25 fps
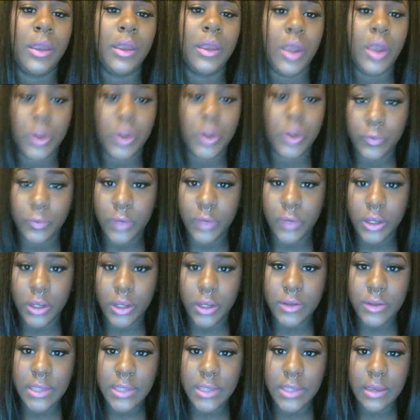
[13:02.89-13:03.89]
new videos
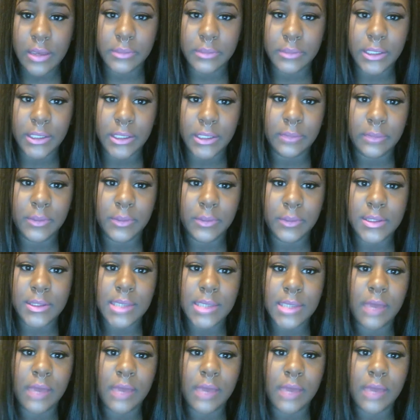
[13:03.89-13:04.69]
I update because I